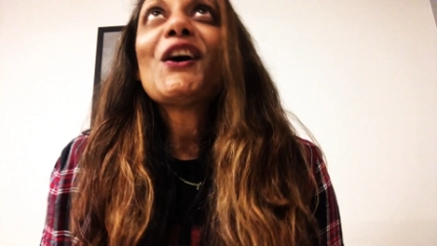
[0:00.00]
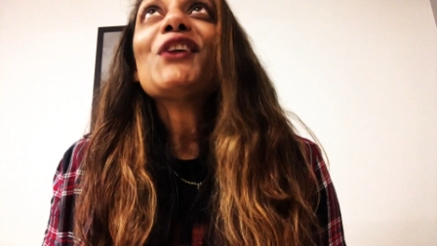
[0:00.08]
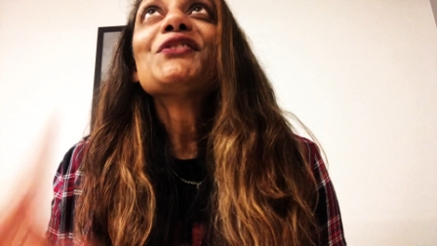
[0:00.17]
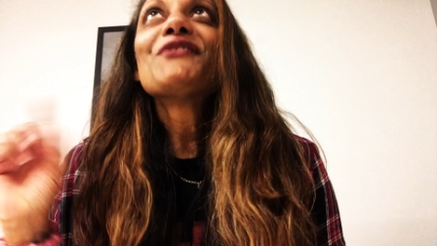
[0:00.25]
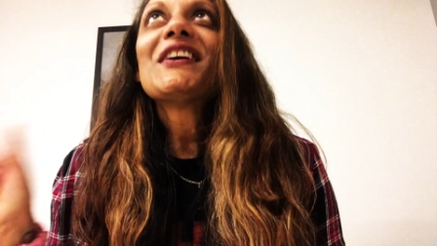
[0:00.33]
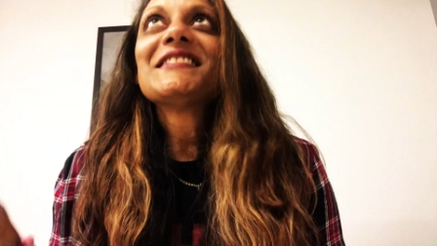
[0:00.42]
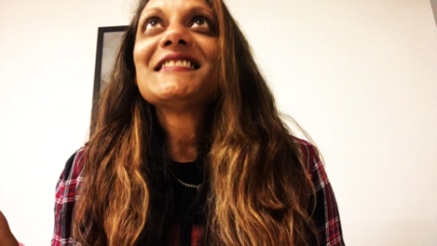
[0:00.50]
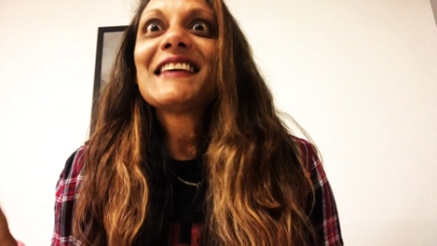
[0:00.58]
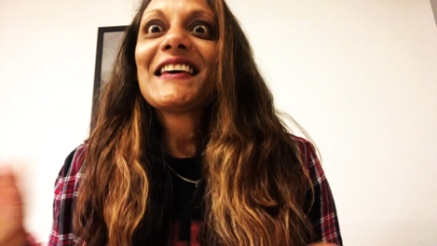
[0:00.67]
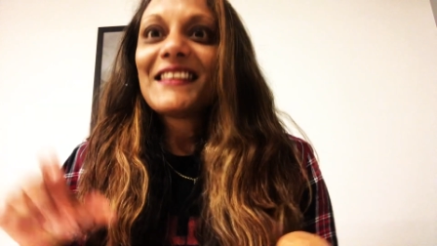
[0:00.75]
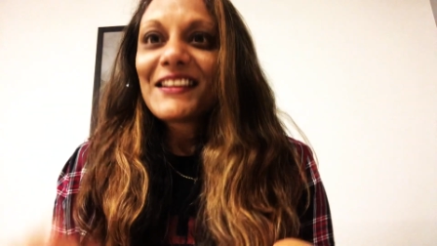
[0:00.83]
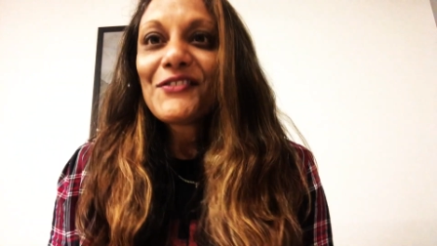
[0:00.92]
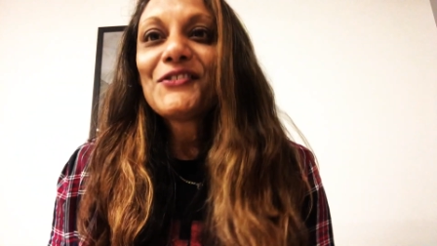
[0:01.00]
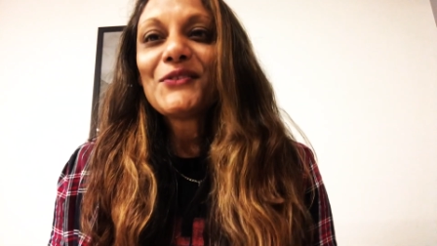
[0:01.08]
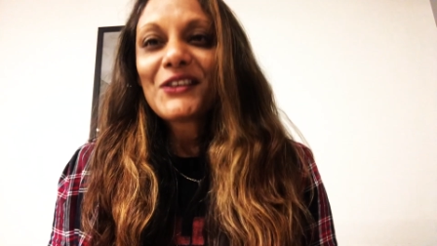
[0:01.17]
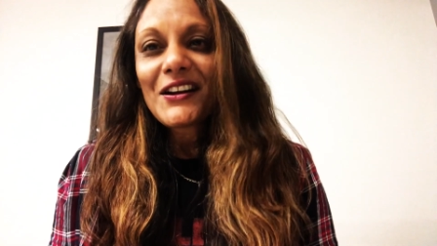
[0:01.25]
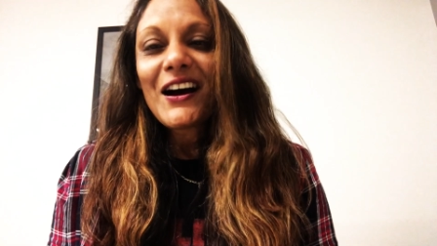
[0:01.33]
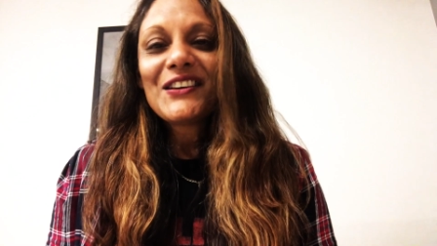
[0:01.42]
All of that to say that if you
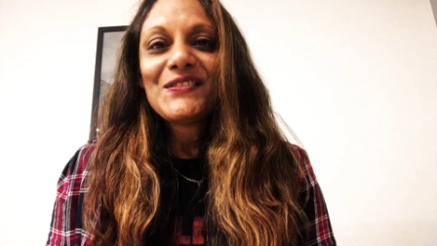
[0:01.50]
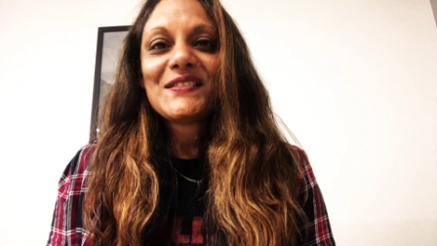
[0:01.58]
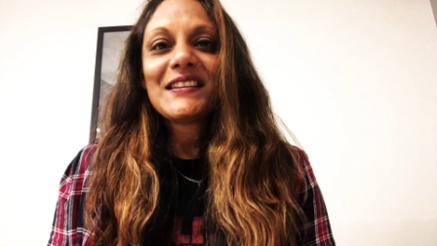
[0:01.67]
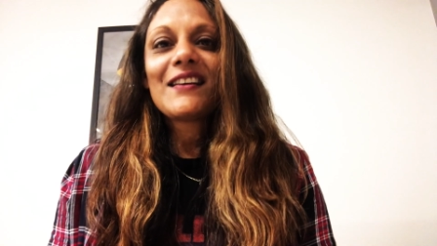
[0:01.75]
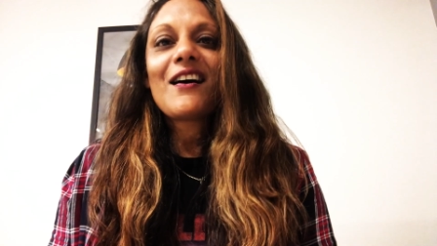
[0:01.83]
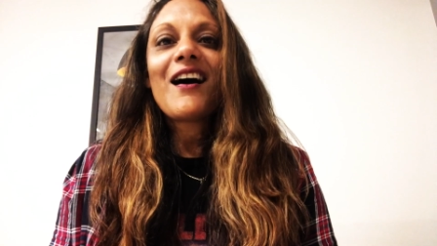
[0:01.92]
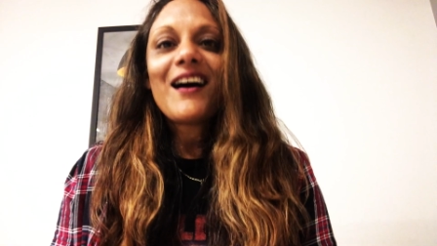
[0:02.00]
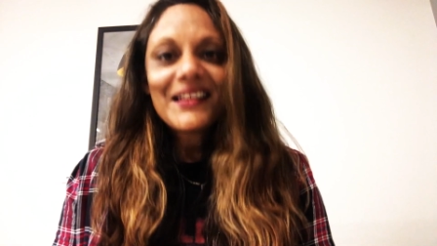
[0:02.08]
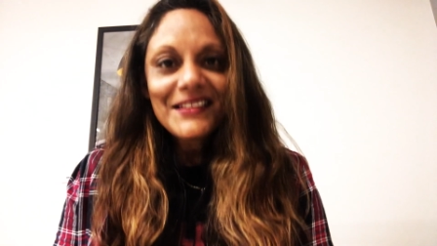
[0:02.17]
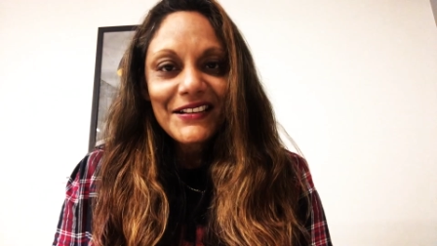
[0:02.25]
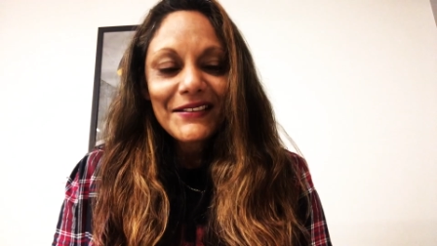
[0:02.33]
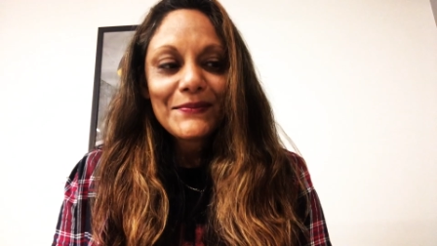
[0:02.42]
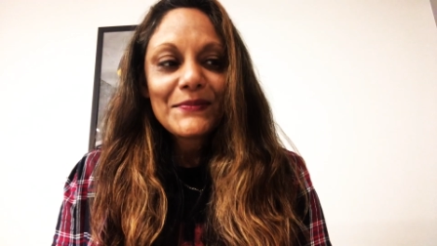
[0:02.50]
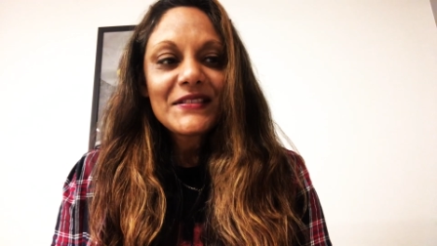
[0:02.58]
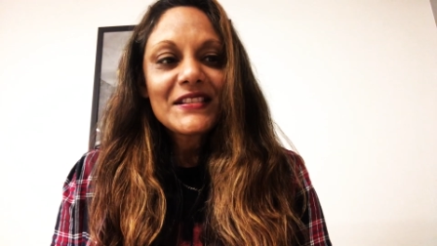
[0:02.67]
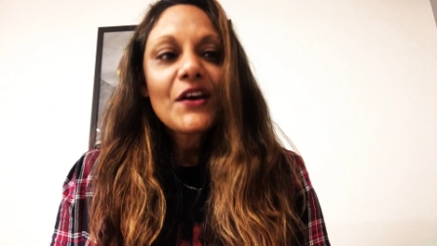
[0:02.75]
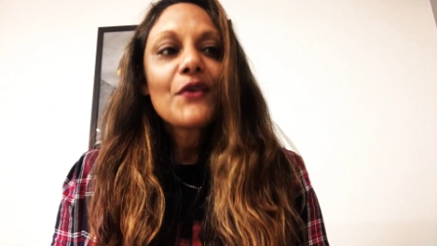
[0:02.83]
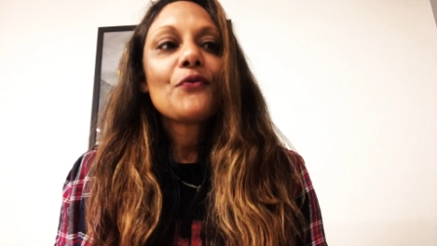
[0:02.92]
are not using condoms,